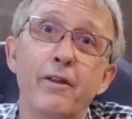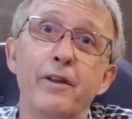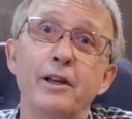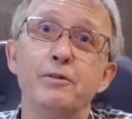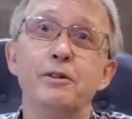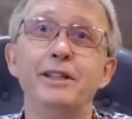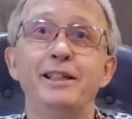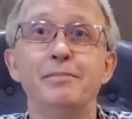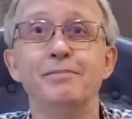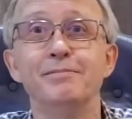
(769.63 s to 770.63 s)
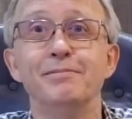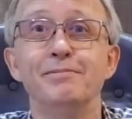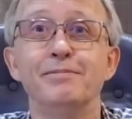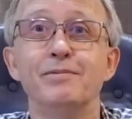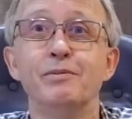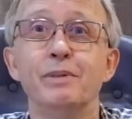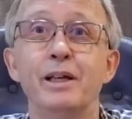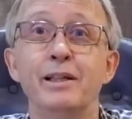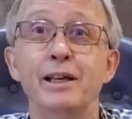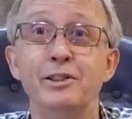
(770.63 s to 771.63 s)
Thankfully,
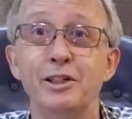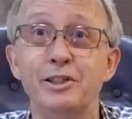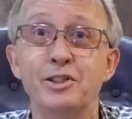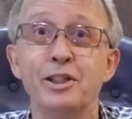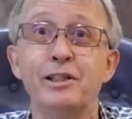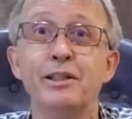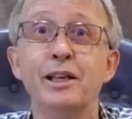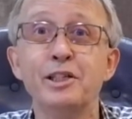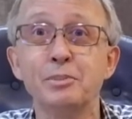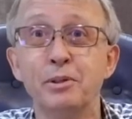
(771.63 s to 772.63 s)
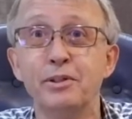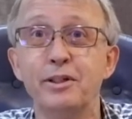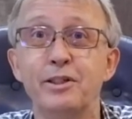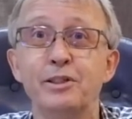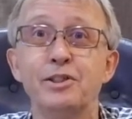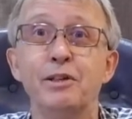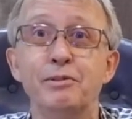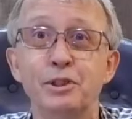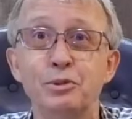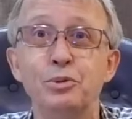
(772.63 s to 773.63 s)
when ATR designed the next model, the
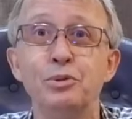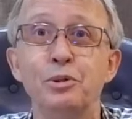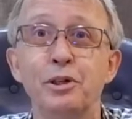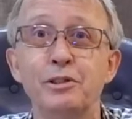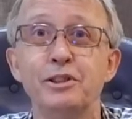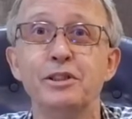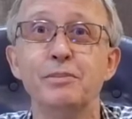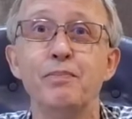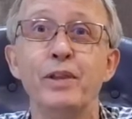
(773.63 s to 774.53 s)
72200,